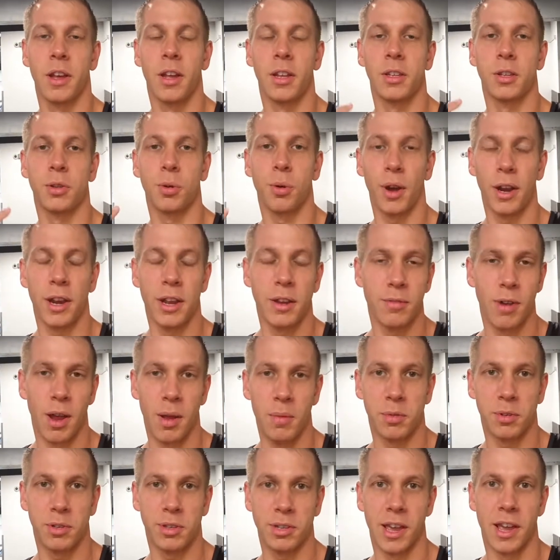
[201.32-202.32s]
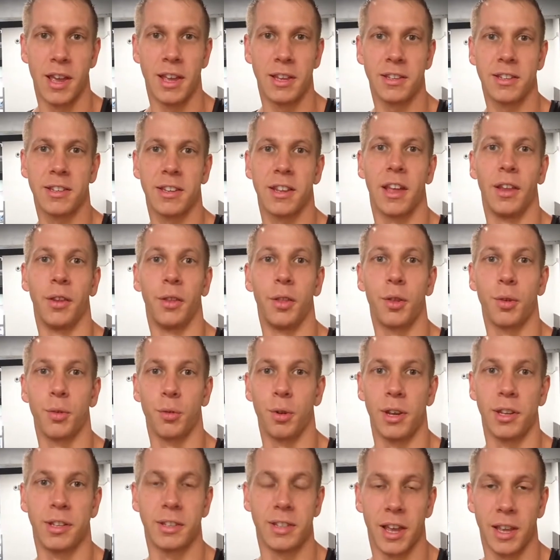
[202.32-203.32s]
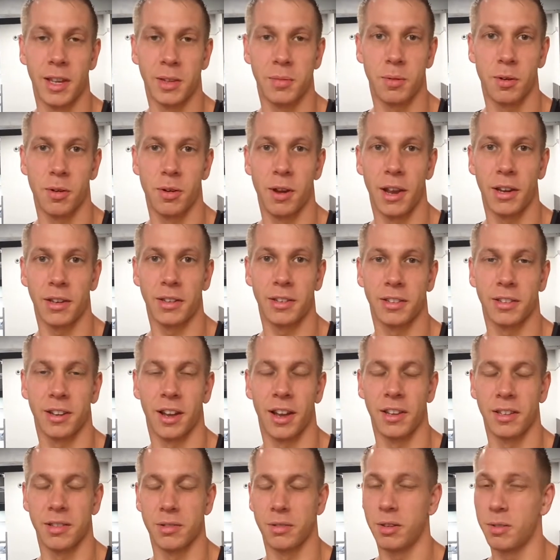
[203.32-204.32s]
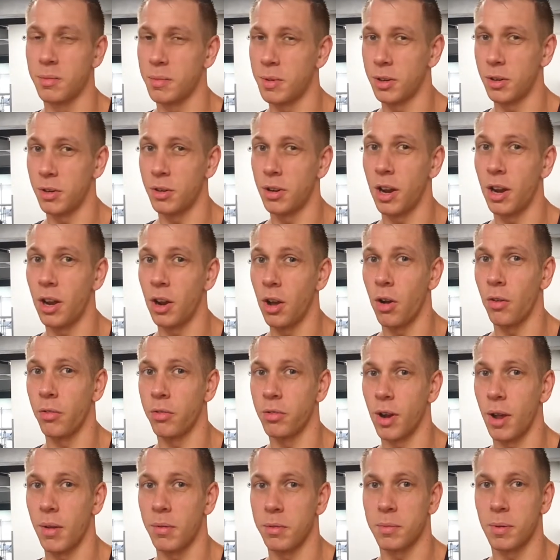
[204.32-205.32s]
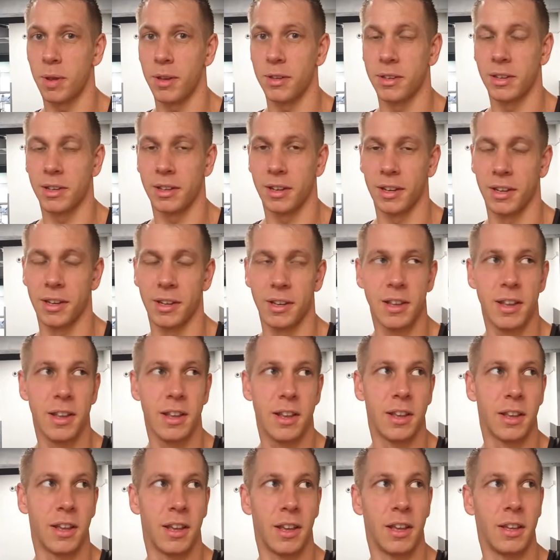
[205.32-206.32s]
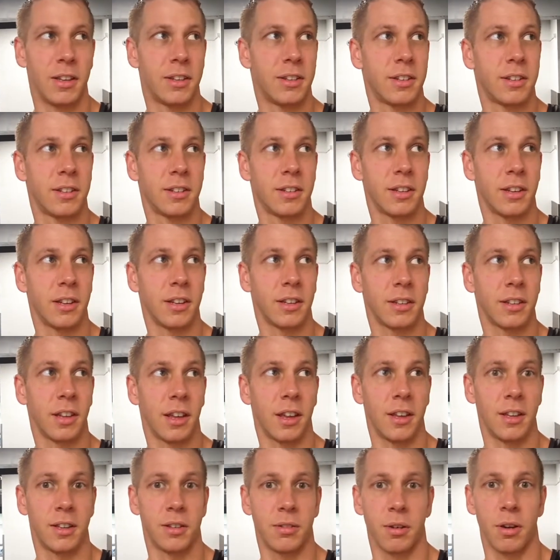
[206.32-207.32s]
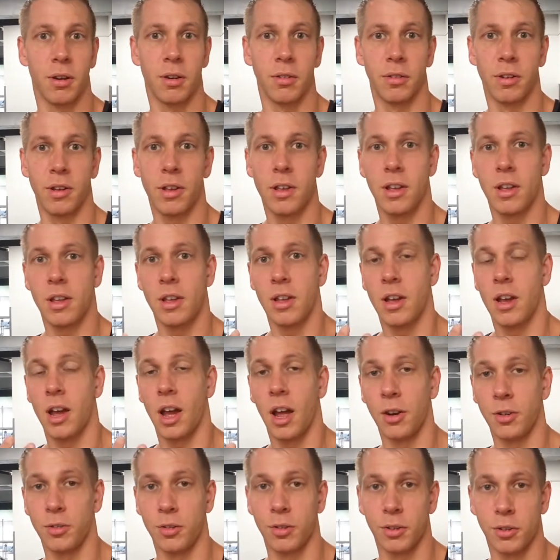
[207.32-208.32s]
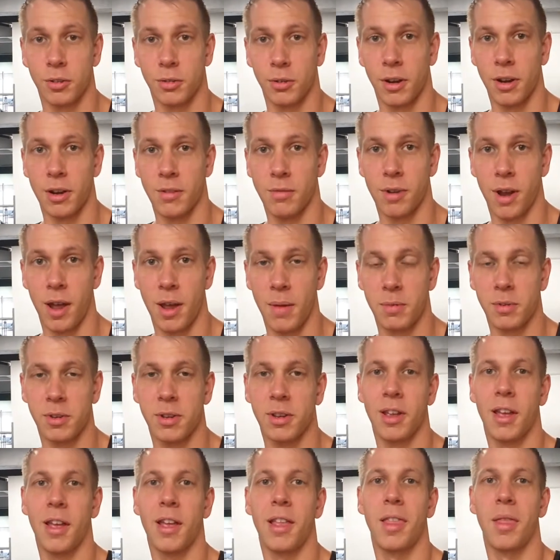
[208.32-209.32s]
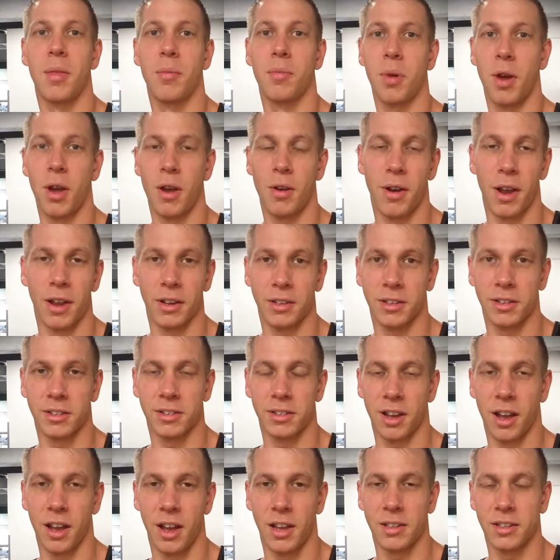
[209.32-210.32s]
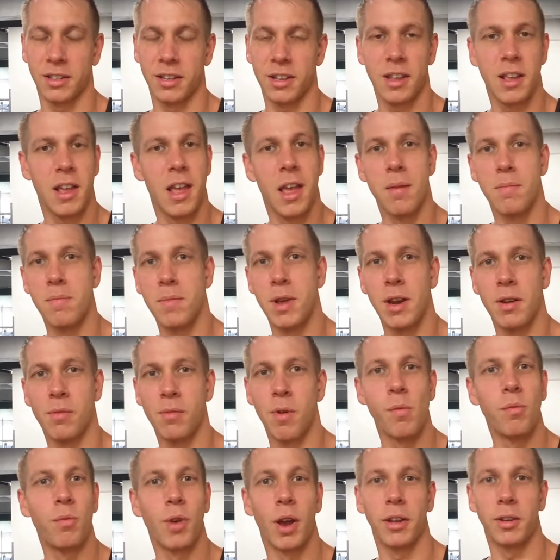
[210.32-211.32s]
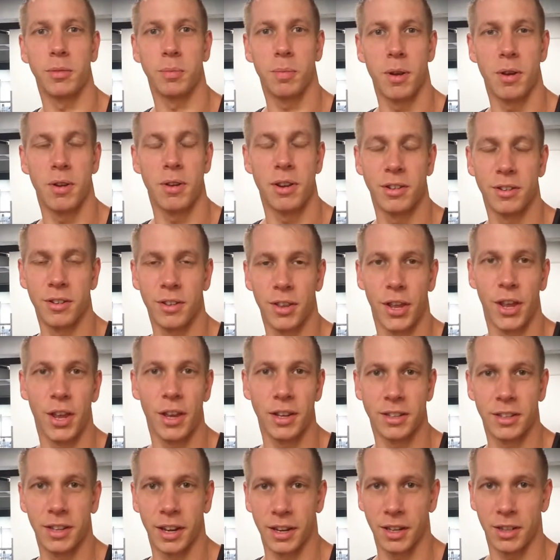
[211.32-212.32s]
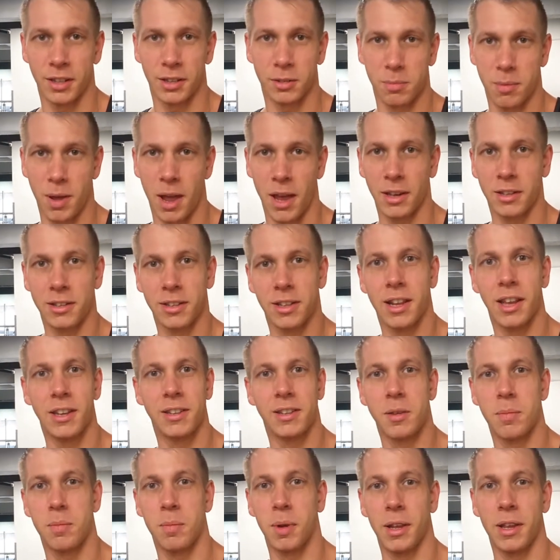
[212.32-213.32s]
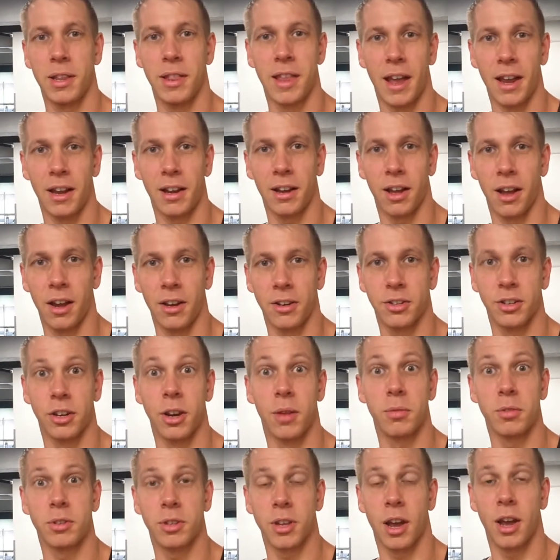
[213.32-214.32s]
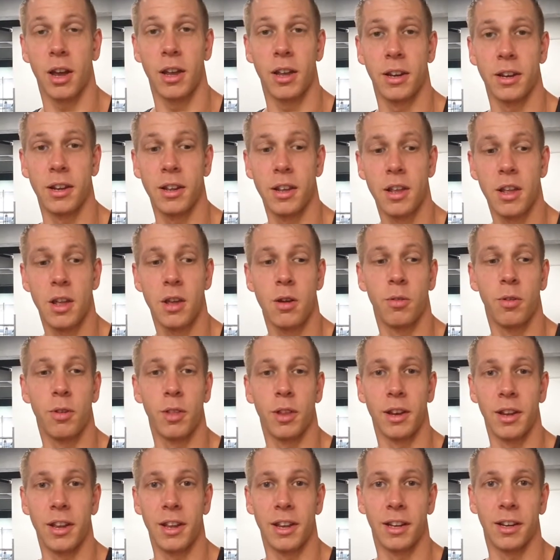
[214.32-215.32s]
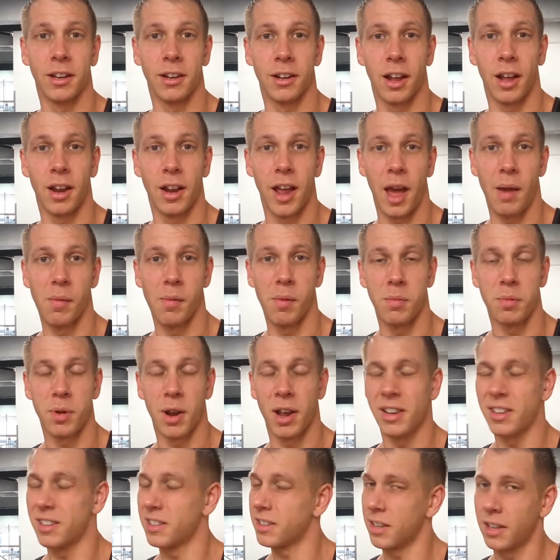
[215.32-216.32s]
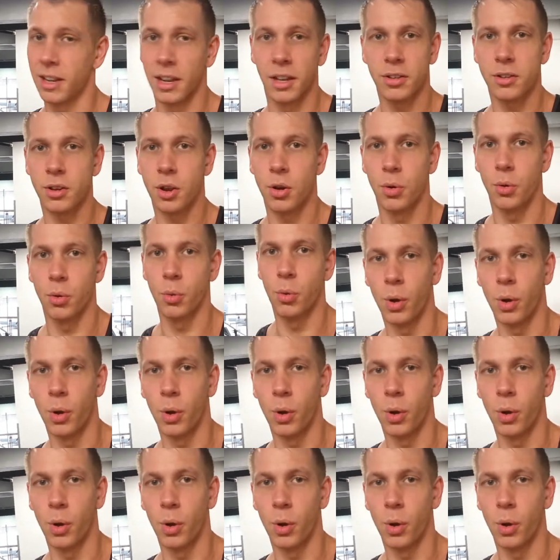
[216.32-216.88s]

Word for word: 20 rep sets, three sets per exercise, so we'll be doing a lot of reps. Basically, it's 120 reps per exercise. Minimum rest period is 30 seconds max. Let's deplete that glycogen. I'm starting with an incline hammer press. Let's go.